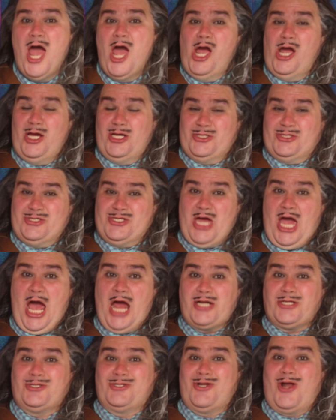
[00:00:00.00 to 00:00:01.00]
Is
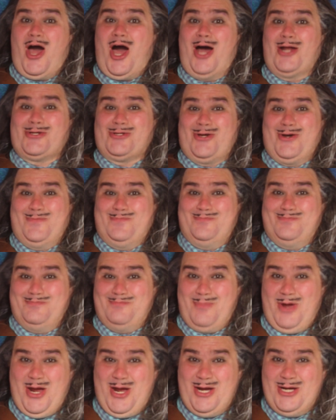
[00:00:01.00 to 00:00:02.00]
that not
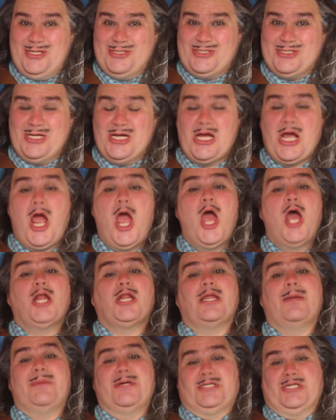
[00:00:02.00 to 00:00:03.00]
amazing?
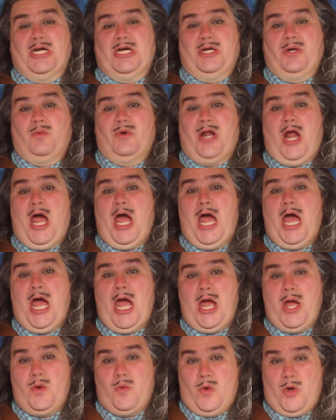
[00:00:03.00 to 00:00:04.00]
Let me tell you, when
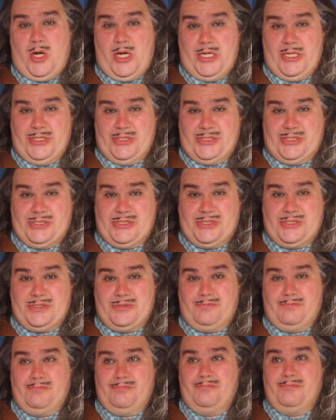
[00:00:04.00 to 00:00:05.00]
I
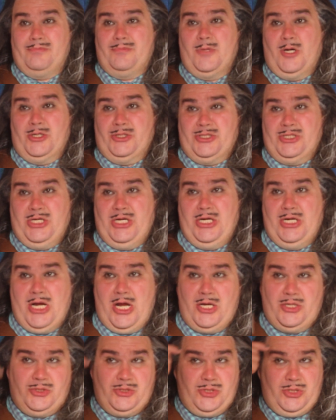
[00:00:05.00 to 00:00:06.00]
was a
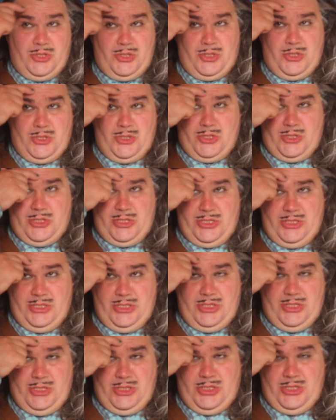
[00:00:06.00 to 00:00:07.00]

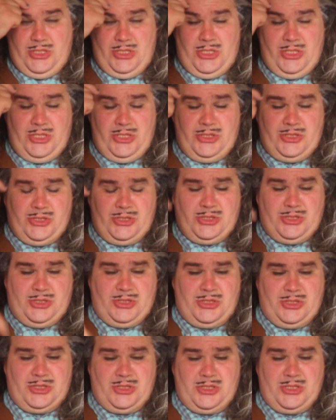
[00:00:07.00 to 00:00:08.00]

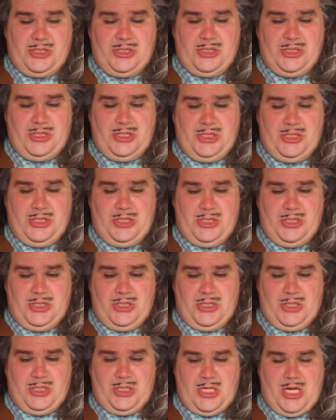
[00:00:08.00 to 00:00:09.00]
teenager-ish,
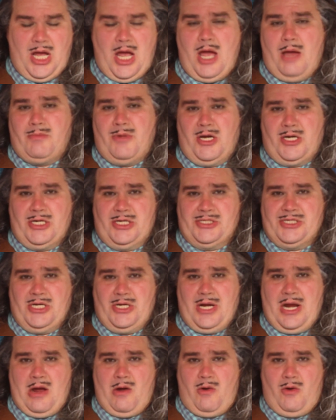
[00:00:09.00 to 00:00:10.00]
I'm not going to
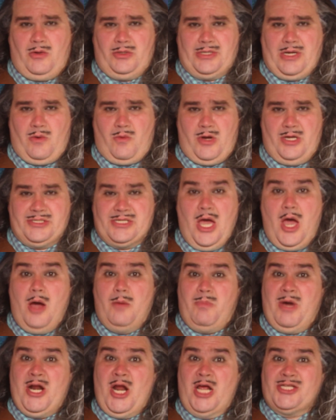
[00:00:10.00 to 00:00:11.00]
tell you how old I was,
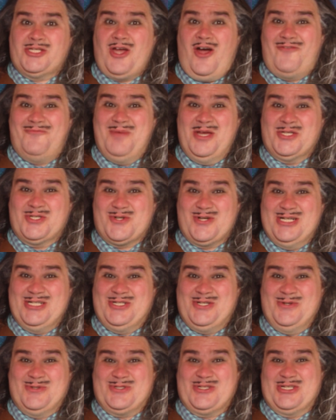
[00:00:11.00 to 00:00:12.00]
but Unsolved
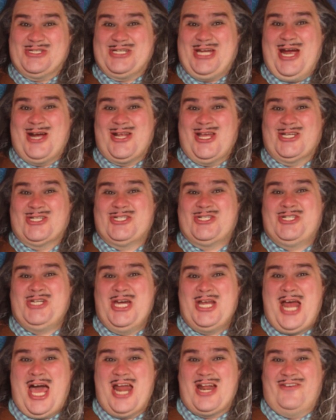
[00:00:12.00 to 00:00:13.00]
Mysteries used to scare the
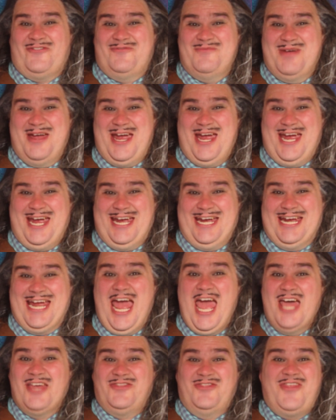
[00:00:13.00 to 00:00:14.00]
shit out of me.
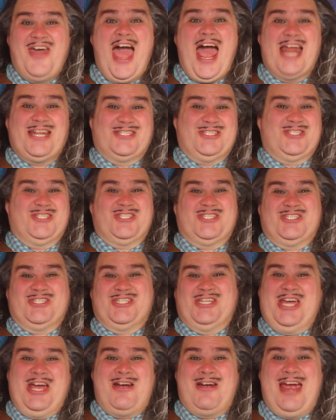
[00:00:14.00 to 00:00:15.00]
That
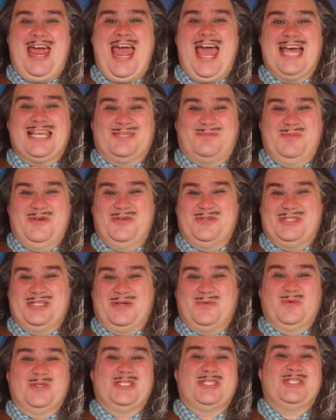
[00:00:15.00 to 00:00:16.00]
scary-ass
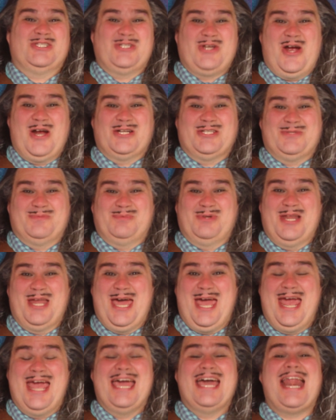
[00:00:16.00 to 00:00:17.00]
music would start to
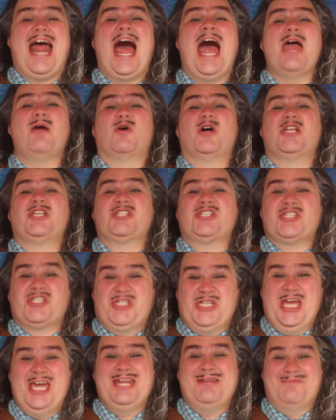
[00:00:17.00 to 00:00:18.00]
play, and I would
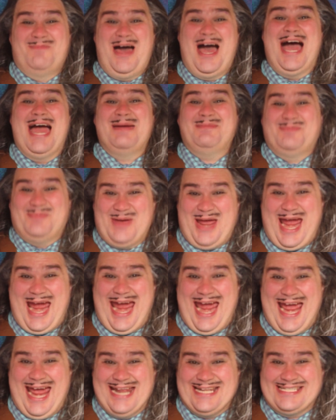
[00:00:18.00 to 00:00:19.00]
shit my
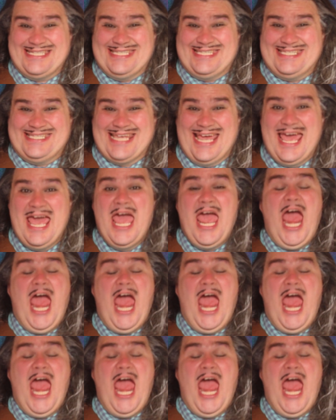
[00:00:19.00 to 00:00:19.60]
pants.